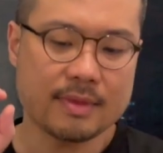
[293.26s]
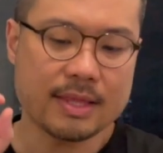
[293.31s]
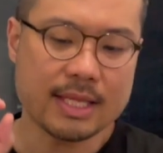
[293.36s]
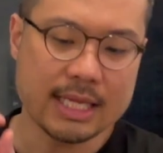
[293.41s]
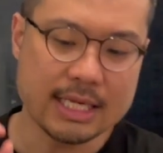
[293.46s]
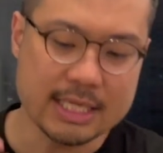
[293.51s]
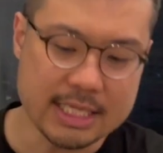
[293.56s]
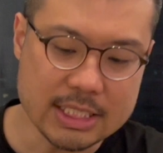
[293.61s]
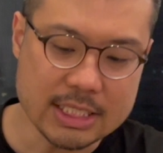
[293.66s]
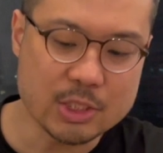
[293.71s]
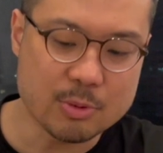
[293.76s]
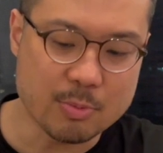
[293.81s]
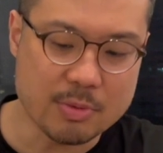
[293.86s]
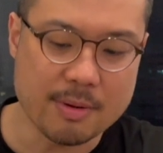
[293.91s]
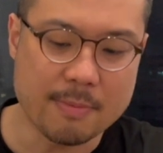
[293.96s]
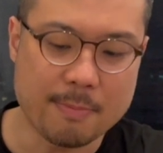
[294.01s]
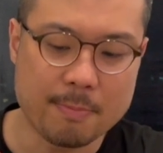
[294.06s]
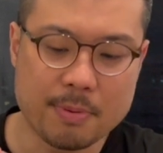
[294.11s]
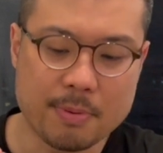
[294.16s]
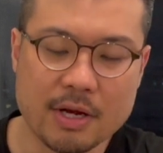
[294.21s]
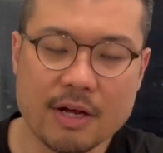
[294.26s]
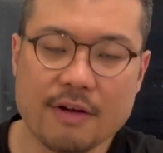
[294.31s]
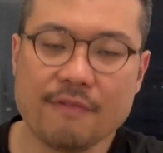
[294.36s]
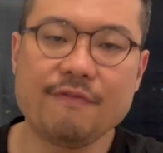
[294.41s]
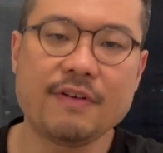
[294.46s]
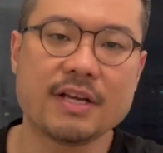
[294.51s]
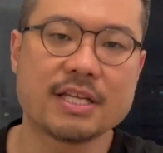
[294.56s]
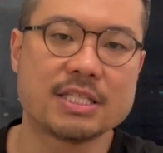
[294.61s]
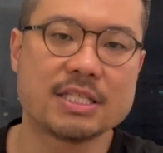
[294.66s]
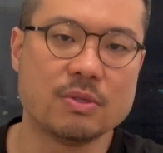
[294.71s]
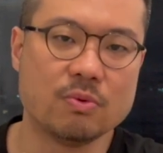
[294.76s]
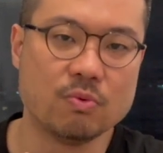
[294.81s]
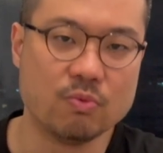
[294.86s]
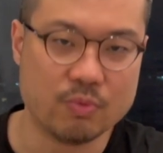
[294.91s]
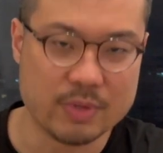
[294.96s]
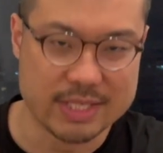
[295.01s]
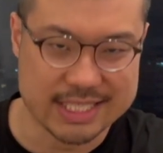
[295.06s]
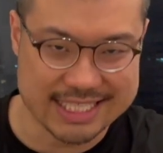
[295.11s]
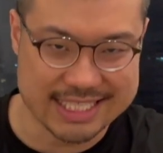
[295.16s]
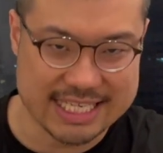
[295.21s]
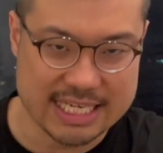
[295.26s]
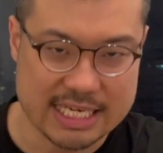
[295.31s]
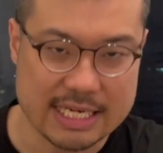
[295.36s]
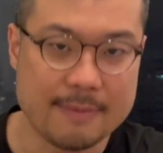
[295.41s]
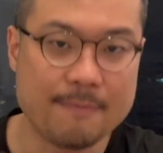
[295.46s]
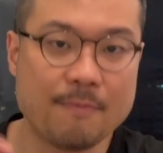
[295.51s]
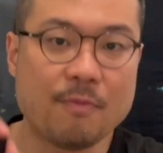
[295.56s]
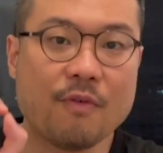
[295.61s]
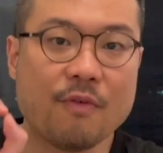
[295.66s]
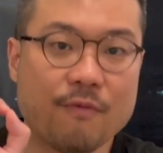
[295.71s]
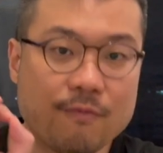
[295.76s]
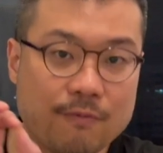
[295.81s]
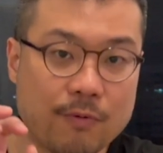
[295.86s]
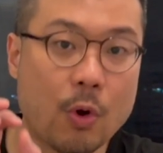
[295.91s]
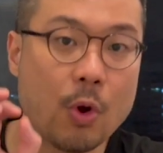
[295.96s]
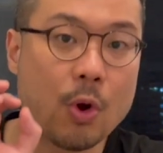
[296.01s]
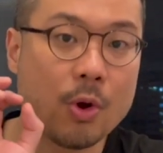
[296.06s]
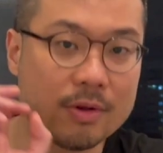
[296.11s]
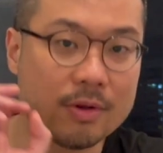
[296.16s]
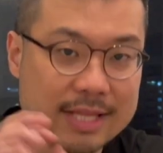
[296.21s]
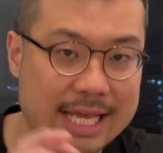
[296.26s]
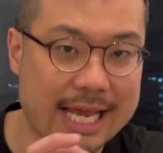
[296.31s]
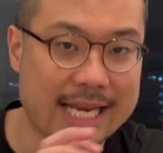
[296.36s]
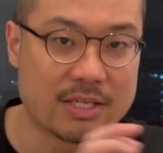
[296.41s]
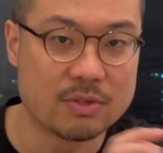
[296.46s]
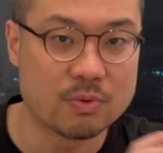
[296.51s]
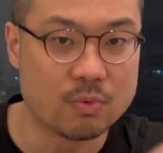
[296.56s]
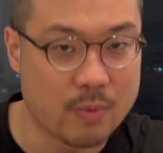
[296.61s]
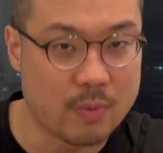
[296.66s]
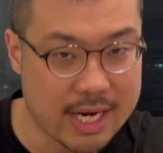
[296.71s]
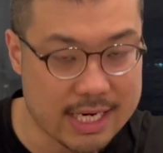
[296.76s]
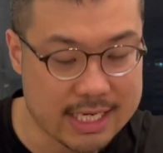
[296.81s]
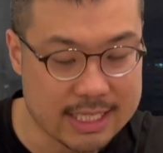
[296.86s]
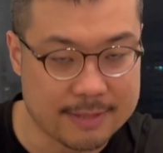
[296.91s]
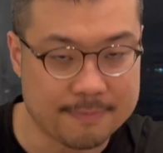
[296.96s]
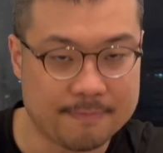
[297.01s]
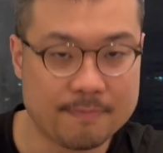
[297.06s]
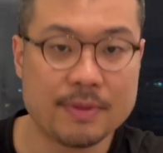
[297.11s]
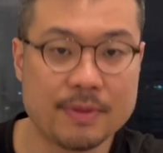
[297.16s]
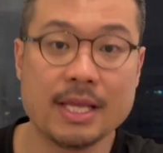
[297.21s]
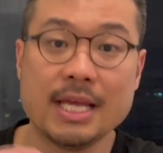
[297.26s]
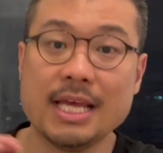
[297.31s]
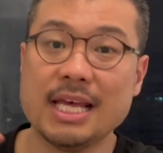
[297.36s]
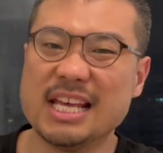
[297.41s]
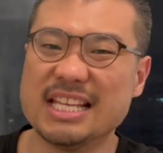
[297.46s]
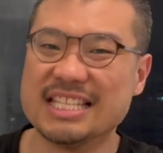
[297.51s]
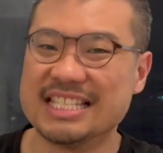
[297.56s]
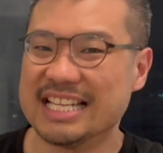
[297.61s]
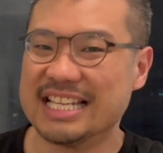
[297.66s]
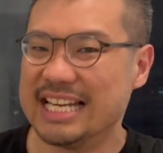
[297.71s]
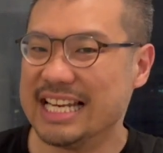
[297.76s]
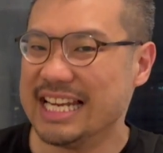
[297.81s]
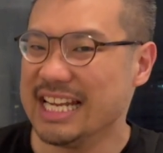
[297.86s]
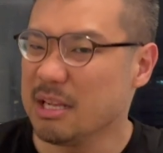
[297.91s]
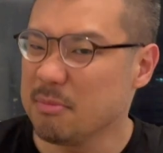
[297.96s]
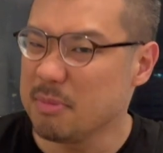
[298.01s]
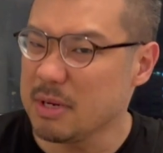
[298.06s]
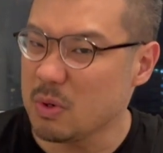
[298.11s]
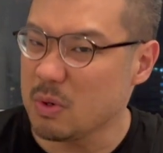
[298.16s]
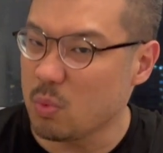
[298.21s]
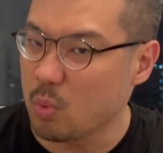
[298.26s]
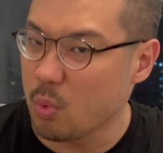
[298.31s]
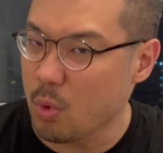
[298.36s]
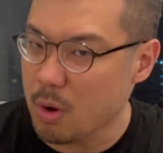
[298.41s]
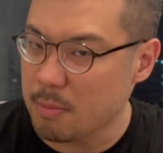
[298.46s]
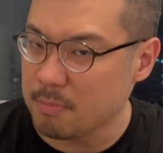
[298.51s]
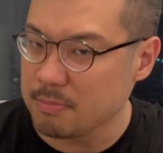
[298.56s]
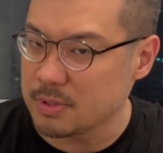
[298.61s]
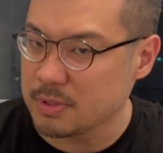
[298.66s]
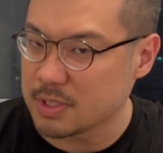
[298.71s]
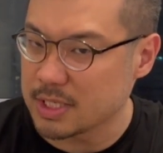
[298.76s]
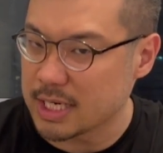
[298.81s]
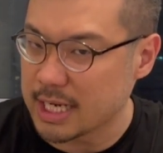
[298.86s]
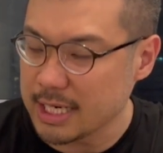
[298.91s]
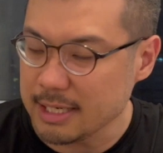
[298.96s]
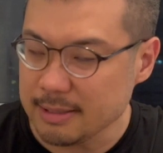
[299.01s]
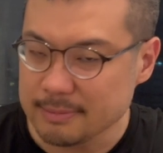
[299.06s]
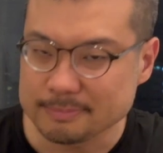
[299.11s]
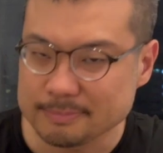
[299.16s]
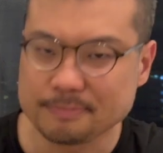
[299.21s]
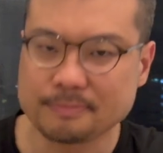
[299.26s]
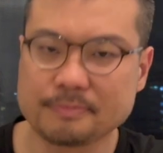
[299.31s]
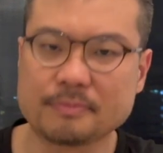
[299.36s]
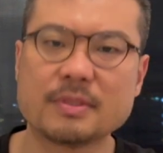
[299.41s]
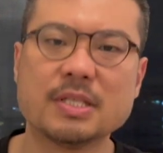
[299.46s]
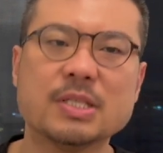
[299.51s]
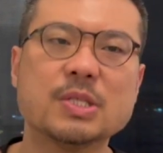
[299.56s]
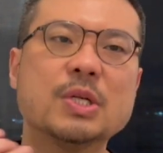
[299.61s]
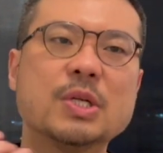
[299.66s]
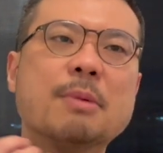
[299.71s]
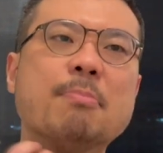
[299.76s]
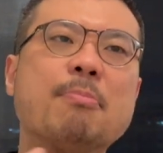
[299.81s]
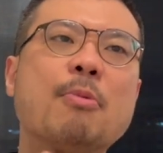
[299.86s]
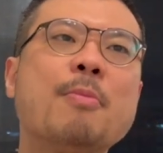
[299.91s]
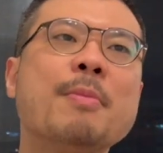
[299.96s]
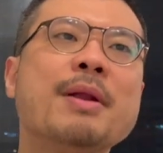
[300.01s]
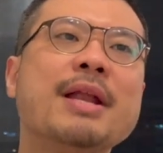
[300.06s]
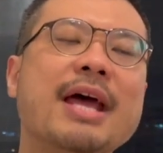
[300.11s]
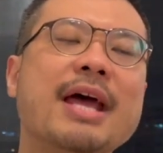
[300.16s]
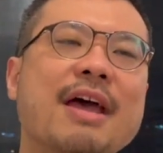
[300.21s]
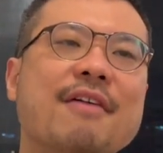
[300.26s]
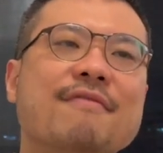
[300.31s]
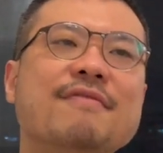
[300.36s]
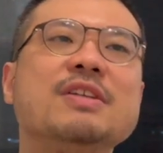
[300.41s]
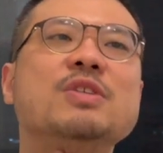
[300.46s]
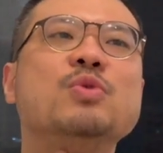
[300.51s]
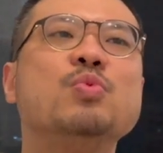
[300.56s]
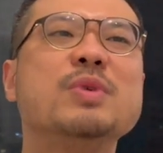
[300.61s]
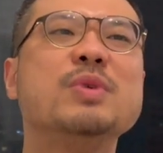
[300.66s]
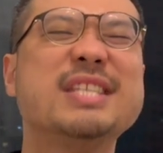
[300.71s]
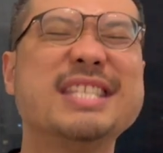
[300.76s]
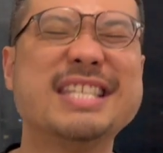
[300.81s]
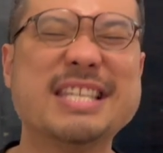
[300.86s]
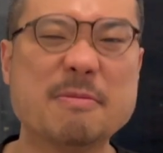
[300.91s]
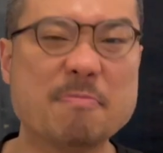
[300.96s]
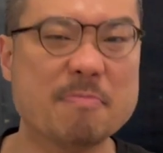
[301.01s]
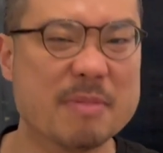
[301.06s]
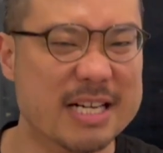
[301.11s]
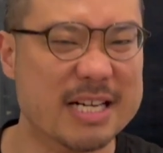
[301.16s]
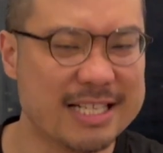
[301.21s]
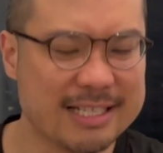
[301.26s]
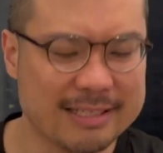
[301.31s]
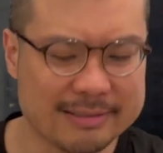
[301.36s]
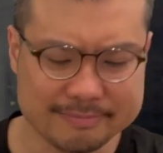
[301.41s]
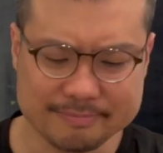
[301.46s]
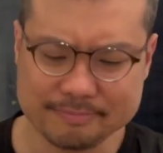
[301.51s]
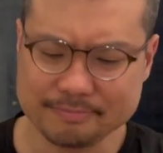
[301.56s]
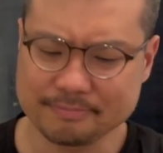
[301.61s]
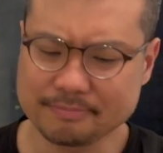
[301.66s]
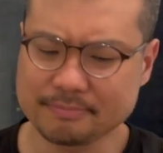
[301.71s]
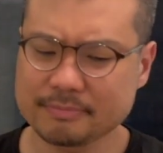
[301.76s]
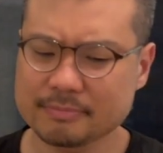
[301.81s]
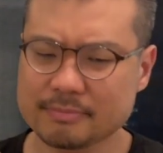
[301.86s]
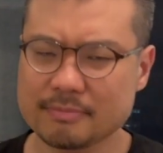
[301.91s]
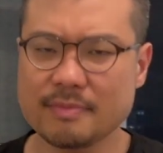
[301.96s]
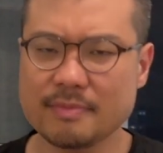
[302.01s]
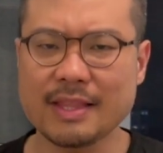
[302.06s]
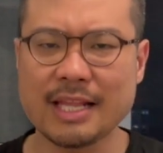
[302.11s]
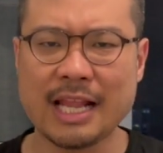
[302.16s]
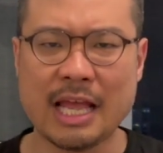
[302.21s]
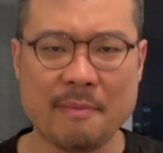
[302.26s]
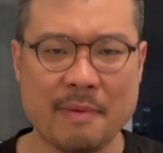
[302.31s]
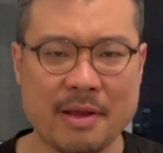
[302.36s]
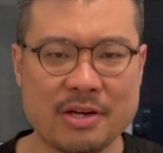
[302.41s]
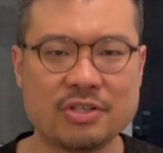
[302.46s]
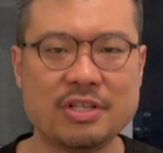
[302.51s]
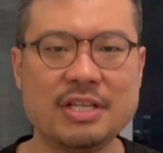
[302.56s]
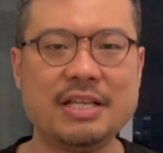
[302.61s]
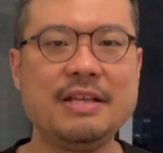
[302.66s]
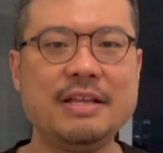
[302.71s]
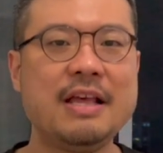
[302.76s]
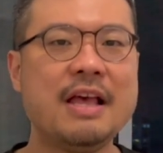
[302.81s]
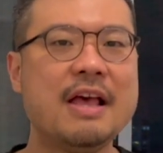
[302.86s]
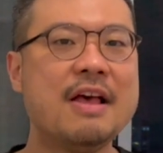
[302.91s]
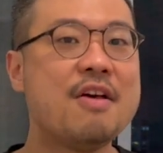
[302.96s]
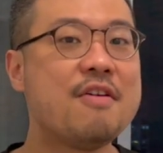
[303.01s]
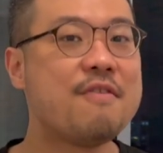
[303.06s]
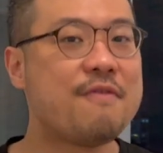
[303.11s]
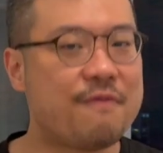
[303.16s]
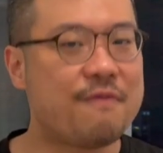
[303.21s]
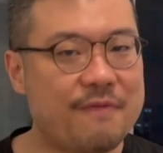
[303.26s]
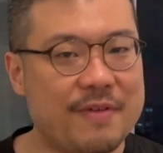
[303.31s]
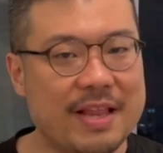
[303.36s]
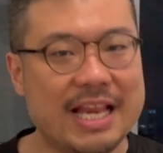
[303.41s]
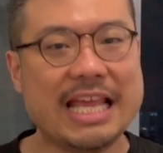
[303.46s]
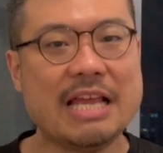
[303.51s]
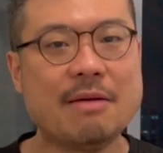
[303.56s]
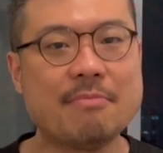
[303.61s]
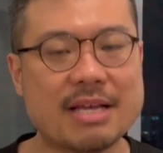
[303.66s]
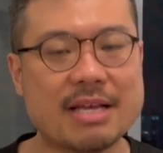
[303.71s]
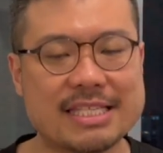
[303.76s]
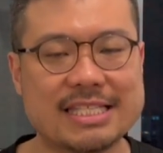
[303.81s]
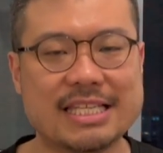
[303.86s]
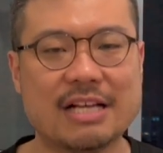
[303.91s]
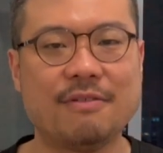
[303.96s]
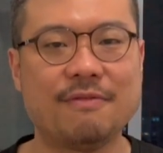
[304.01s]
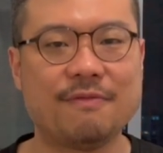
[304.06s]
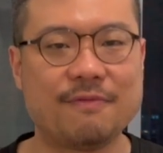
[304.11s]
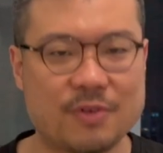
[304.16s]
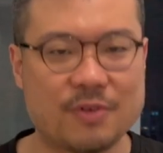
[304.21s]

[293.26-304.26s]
this would be a perfect whiskey for that weather. It's a little bit warm today, so the moment I have this whiskey burn, I'm actually feeling myself